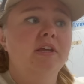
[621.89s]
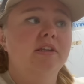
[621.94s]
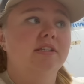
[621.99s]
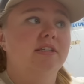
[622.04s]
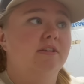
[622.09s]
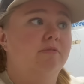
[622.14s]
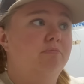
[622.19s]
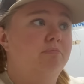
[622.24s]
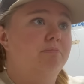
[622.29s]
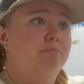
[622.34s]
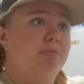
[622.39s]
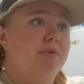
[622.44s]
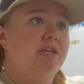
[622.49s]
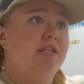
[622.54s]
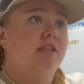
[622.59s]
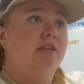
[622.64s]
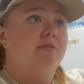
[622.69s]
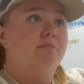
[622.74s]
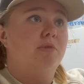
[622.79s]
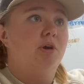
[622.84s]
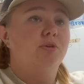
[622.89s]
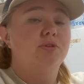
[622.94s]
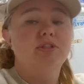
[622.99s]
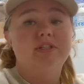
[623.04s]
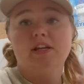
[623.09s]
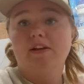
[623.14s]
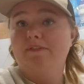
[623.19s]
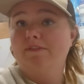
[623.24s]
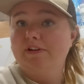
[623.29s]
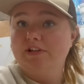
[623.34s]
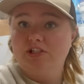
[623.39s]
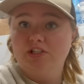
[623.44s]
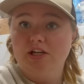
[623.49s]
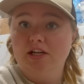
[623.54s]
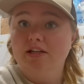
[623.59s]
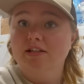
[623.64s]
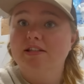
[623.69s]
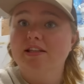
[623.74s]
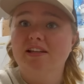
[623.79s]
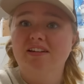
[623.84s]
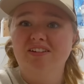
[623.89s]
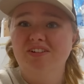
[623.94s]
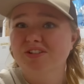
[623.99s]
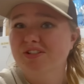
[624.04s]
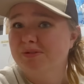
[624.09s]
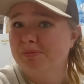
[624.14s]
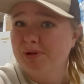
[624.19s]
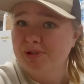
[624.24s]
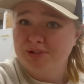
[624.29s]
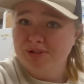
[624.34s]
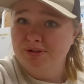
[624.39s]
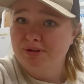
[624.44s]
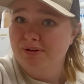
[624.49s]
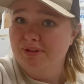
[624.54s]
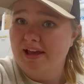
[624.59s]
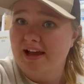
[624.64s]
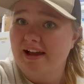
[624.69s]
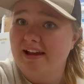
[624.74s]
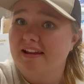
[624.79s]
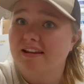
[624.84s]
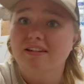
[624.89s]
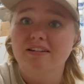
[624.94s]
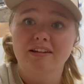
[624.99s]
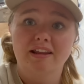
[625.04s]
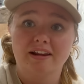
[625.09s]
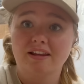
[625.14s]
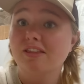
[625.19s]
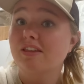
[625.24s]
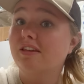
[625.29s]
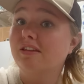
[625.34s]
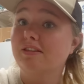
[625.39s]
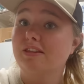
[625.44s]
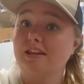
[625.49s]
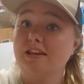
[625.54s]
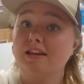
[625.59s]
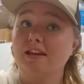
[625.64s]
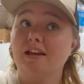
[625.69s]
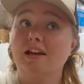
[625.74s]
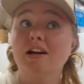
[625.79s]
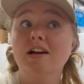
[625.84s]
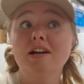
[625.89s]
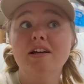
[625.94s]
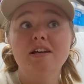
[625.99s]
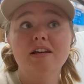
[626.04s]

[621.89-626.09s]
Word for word: to be the most efficient and you're supposed to do that in like the